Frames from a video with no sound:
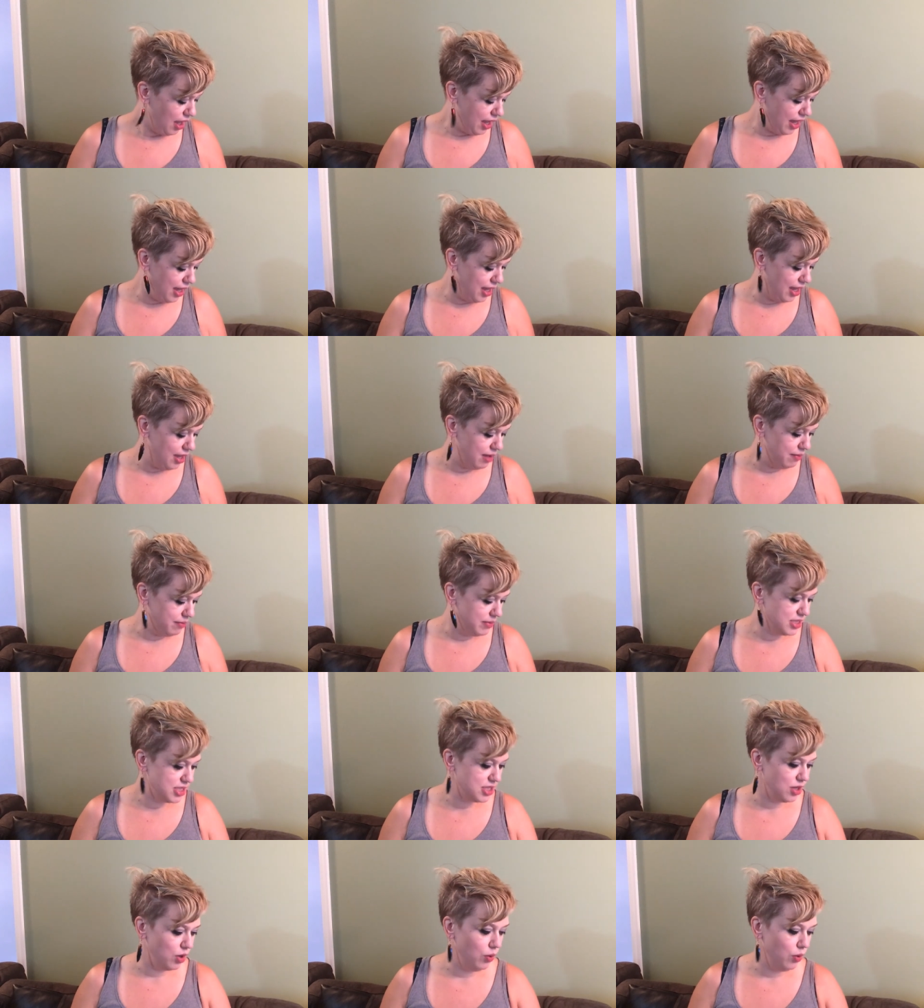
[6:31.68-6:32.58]
Um,
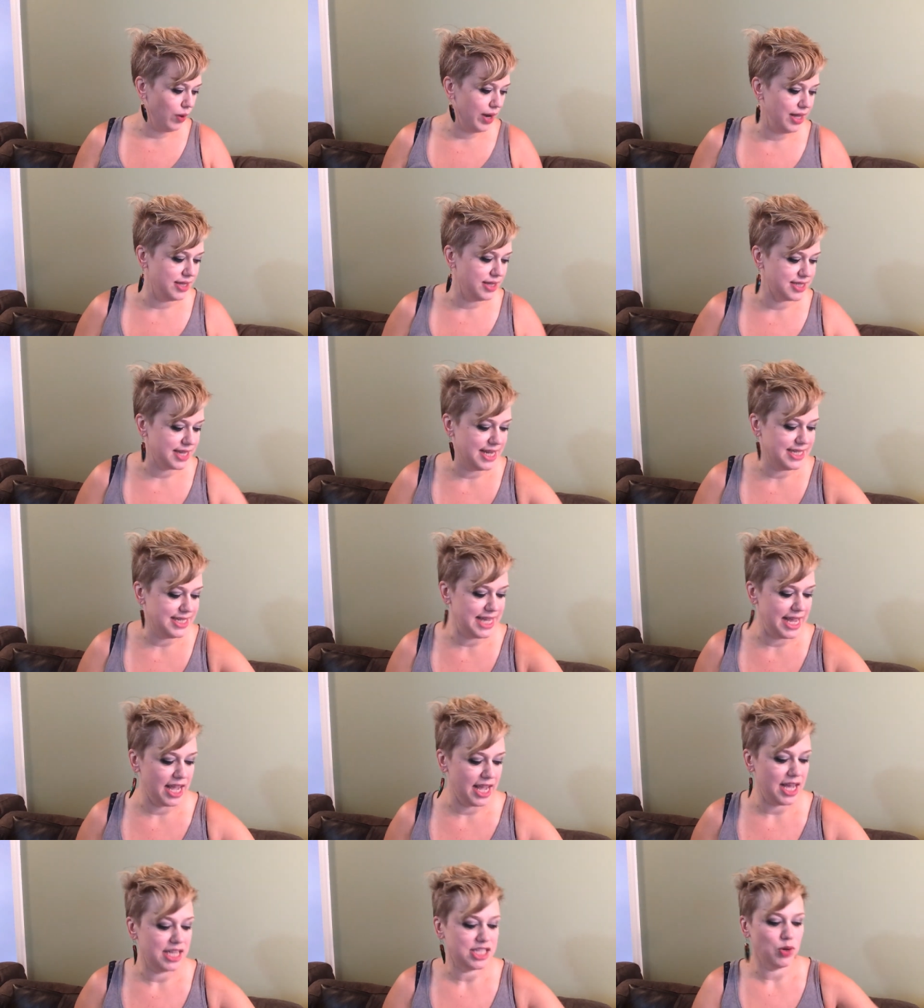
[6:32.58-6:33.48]
so what else did I
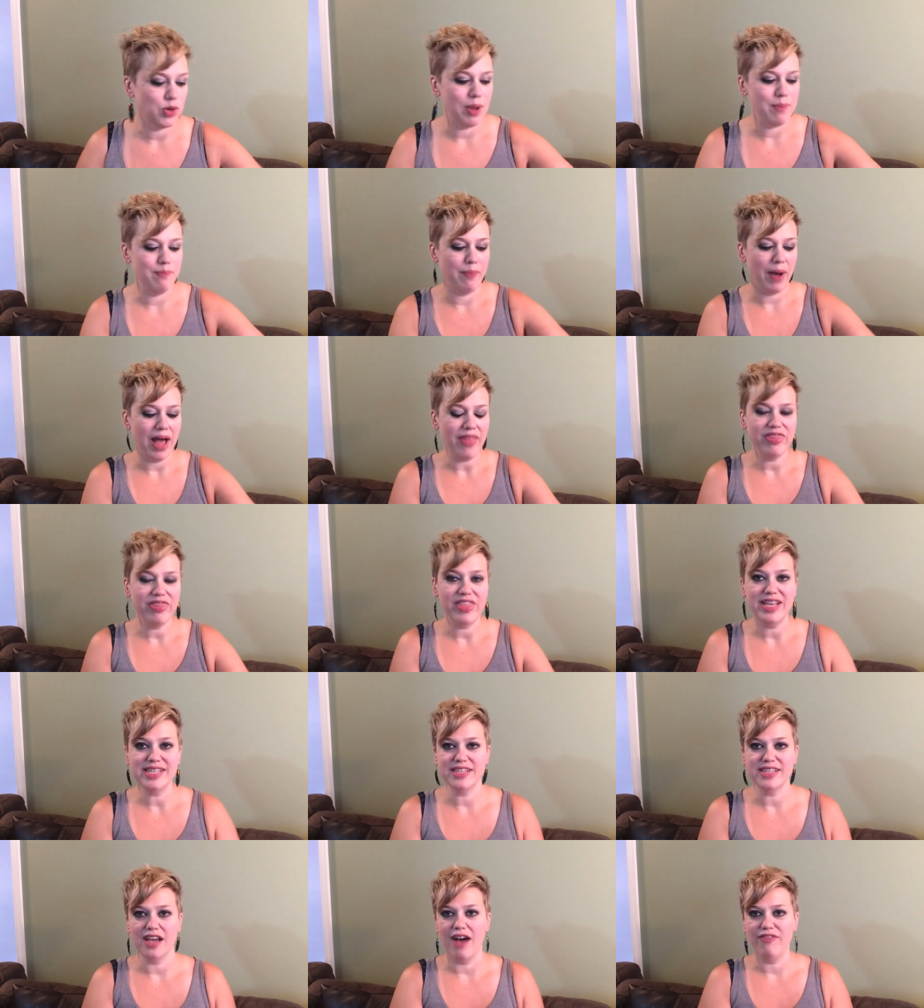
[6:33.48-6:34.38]
take? So I bought
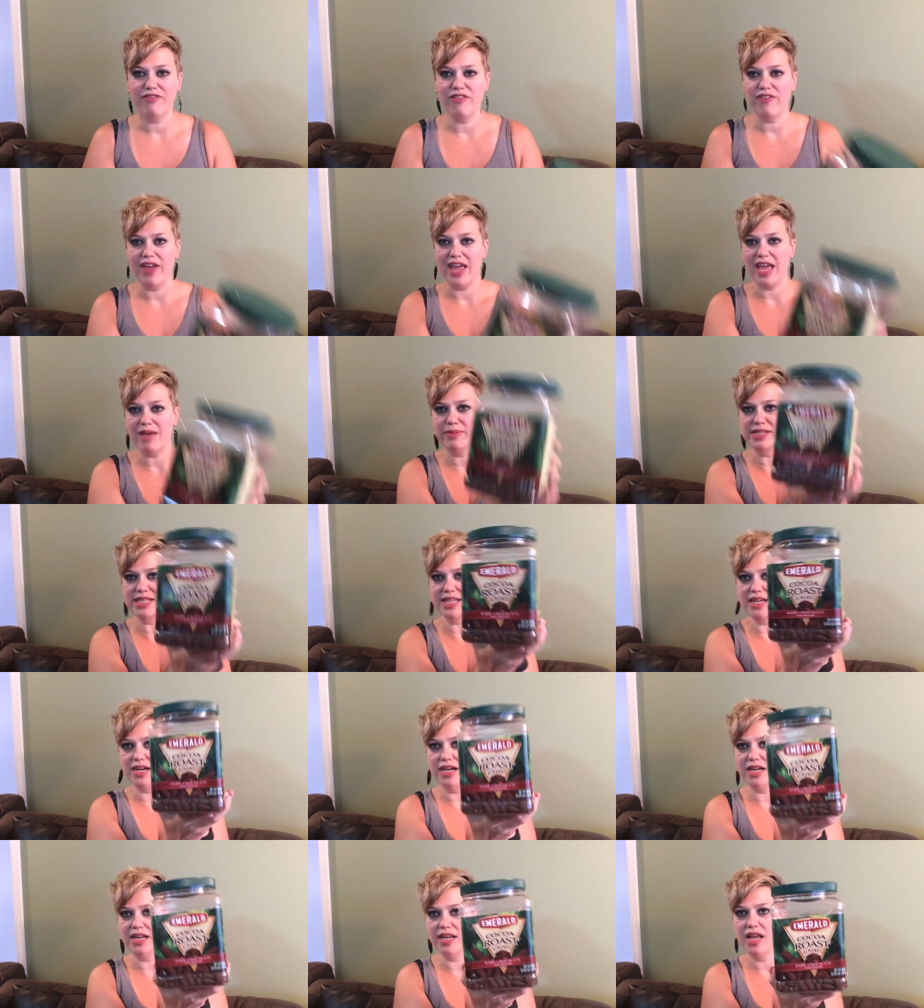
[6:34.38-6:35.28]
this off of
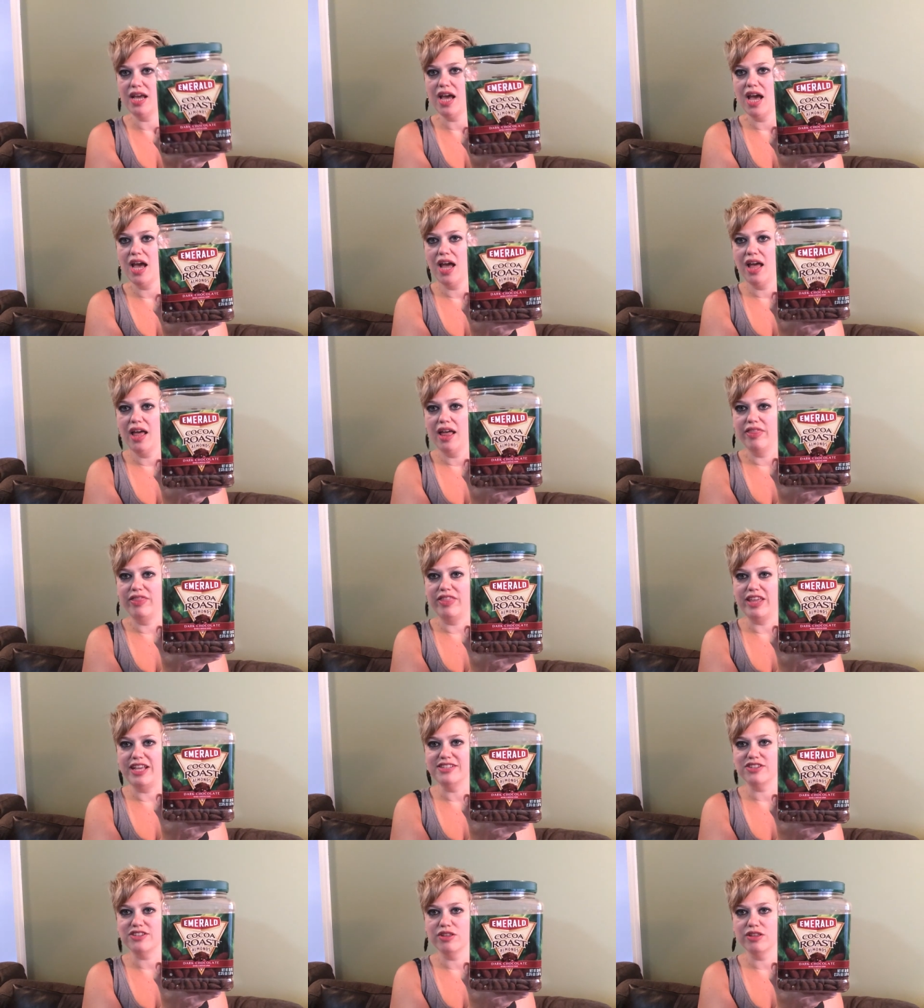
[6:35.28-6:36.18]
Amazon.
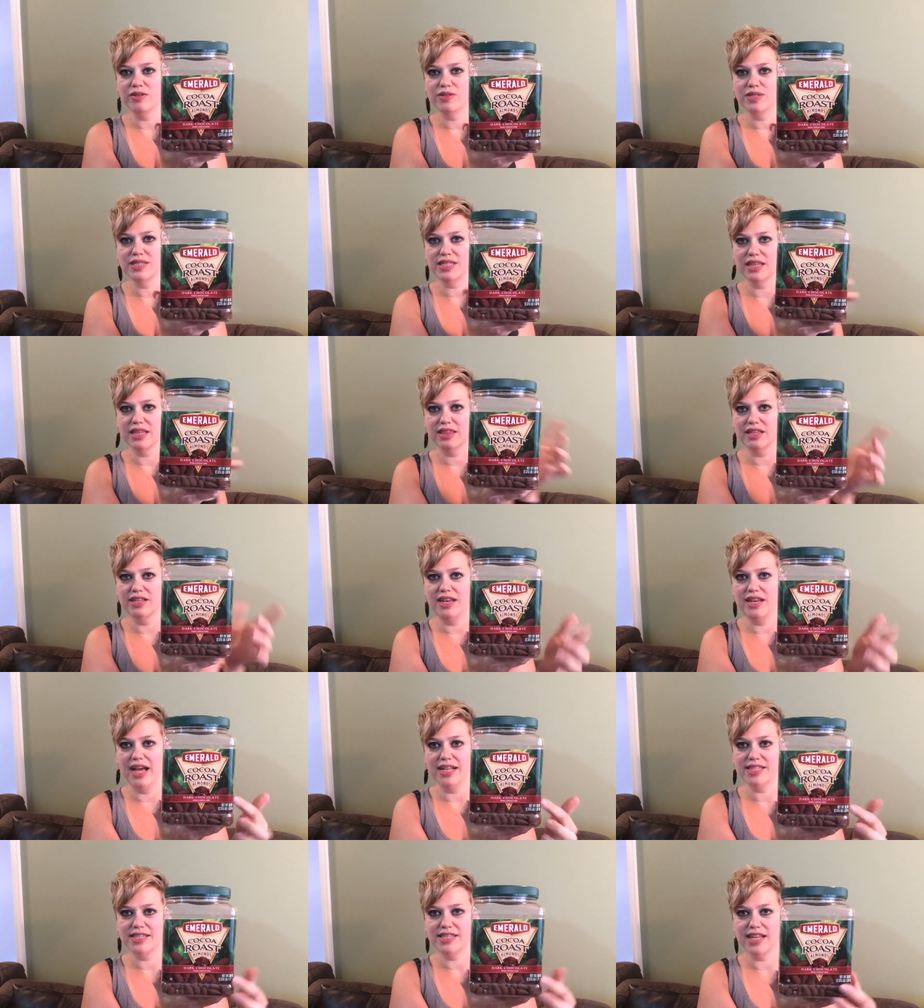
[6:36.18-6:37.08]
These are those the
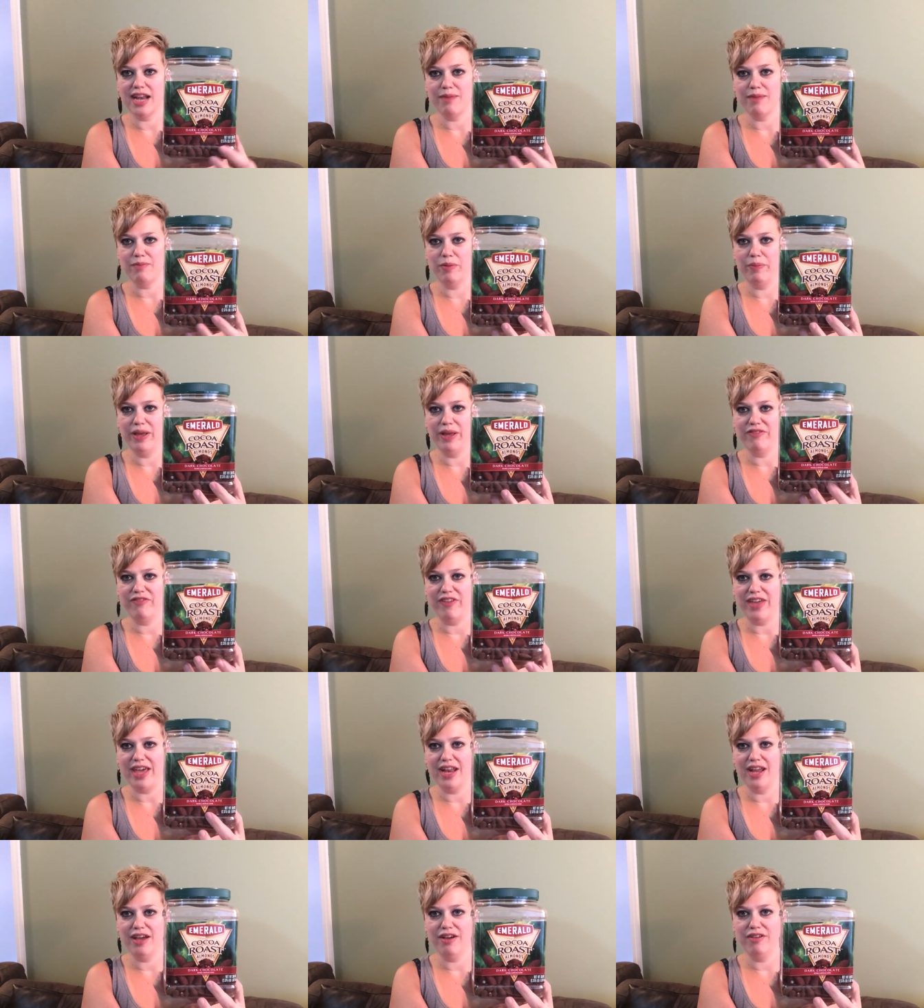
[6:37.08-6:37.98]
nuts that I'm a big
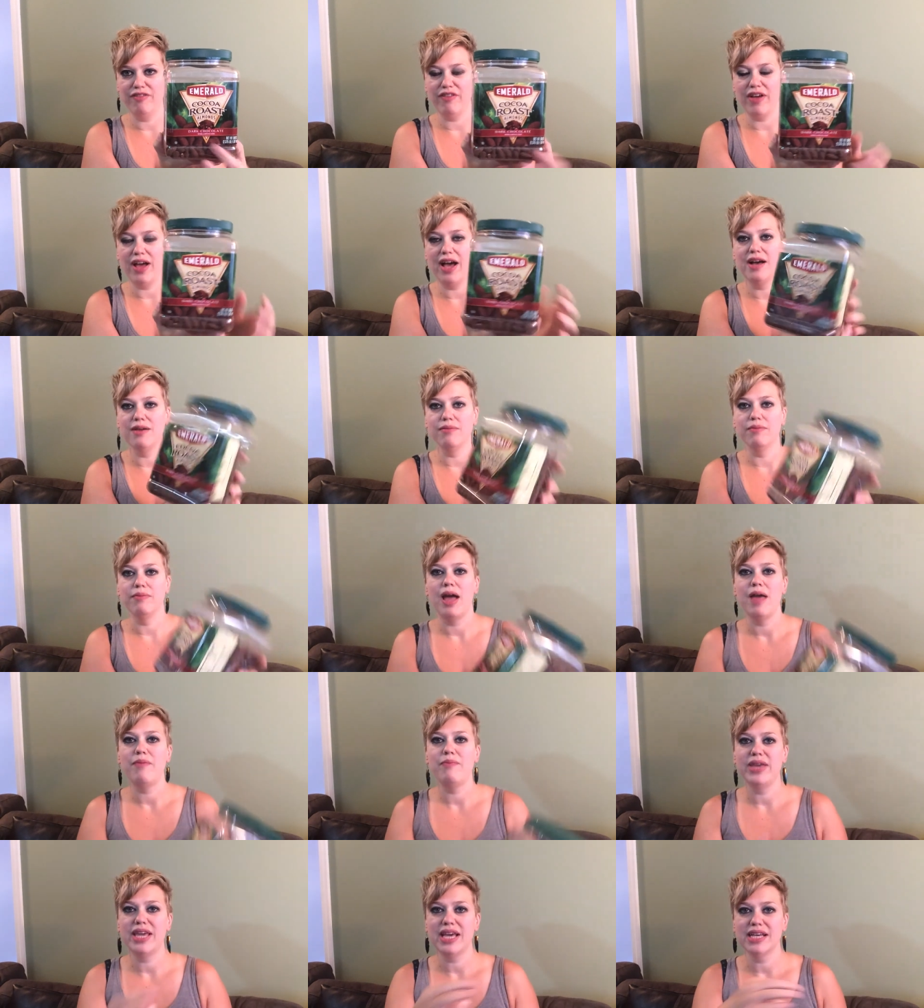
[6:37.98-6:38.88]
fan of, um,
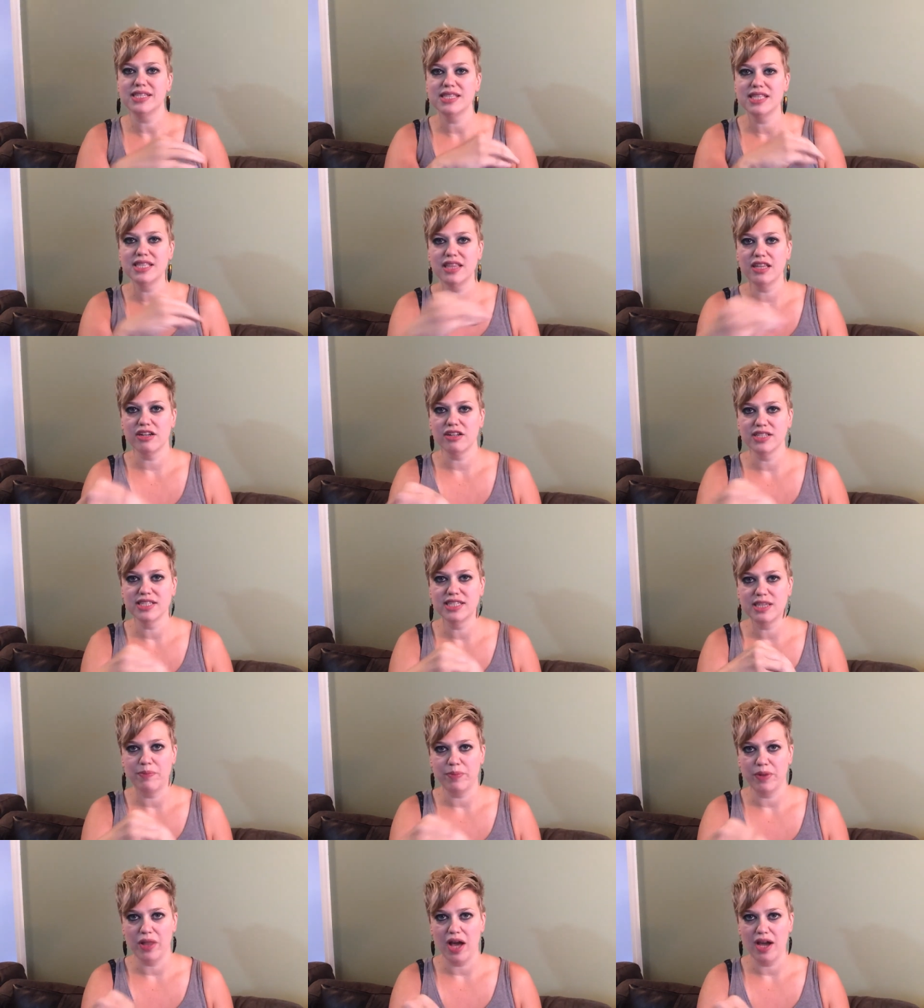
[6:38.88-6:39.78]
and because the little
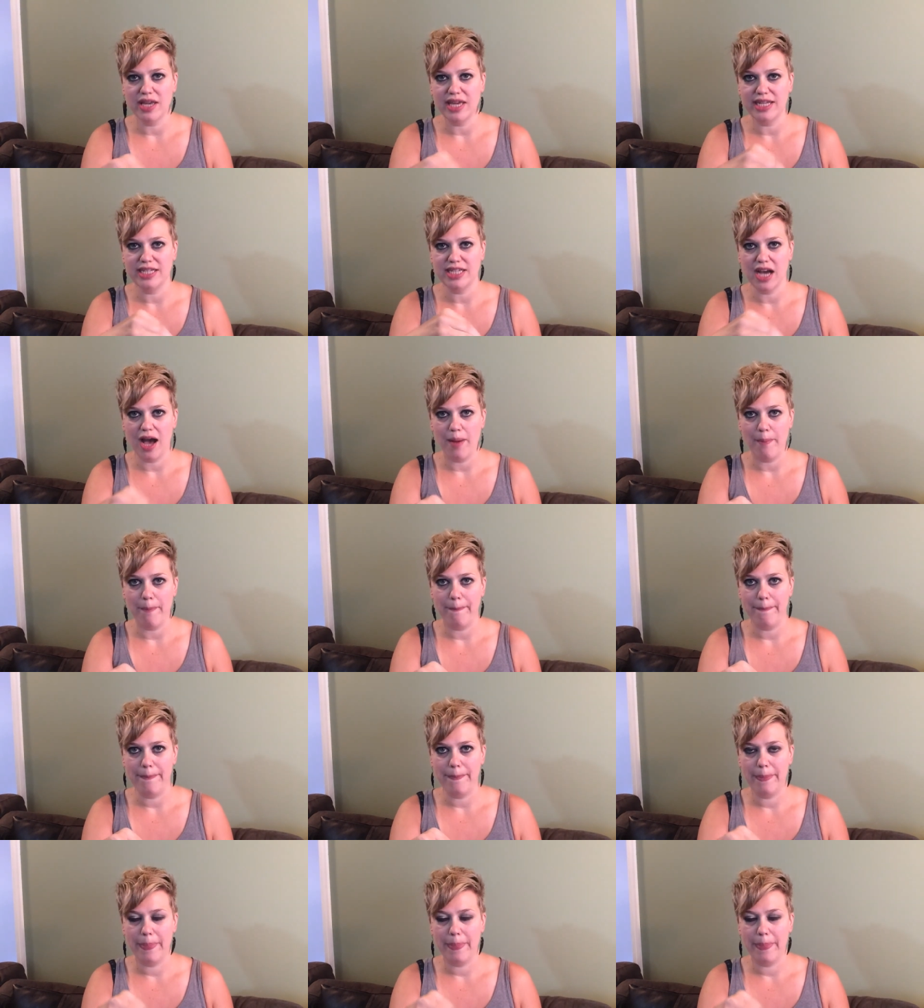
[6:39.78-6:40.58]
ziplocky top